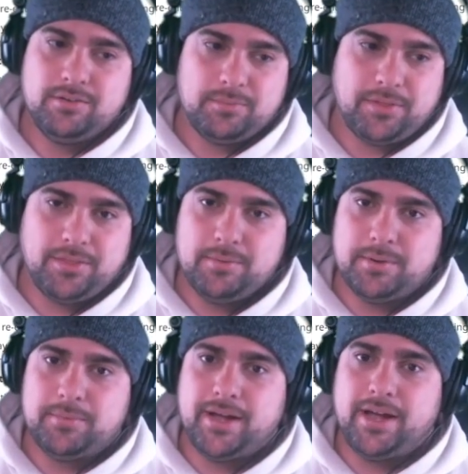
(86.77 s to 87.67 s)
my thumb
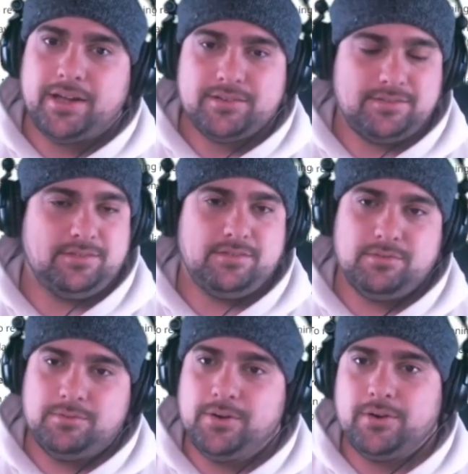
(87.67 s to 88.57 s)
up my ass,
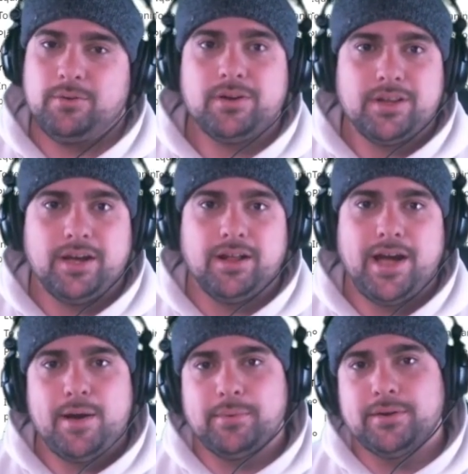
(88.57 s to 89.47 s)
wondering what the hell
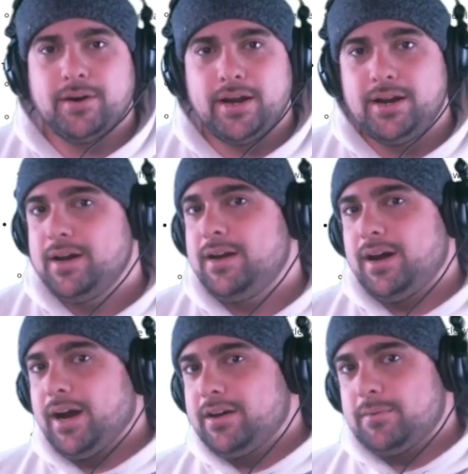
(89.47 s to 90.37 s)
happened, right?
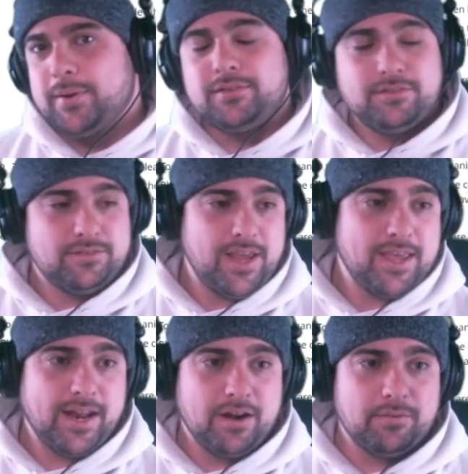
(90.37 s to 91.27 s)
I could have been
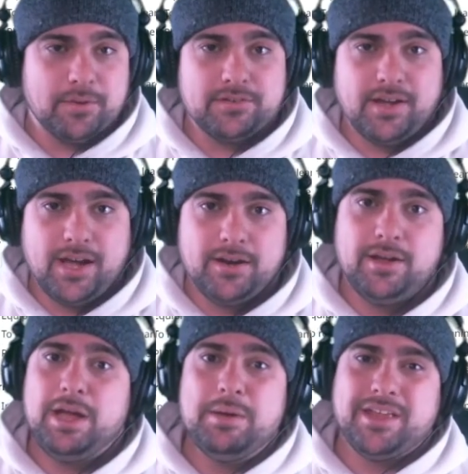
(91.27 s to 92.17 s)
taken out from the side.
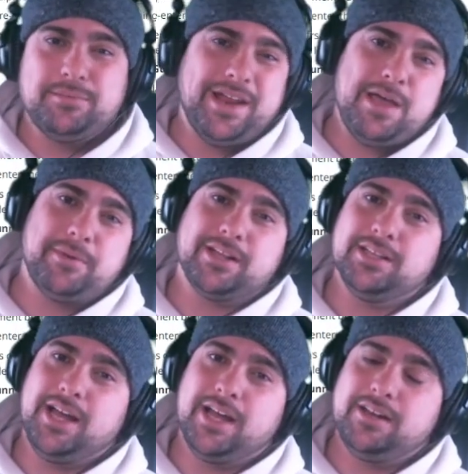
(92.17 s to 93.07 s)
That's been happening a
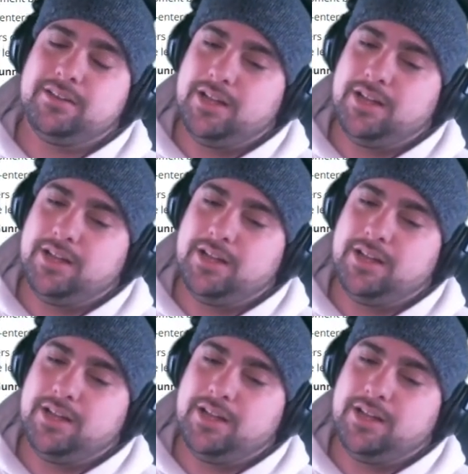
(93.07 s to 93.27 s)
lot.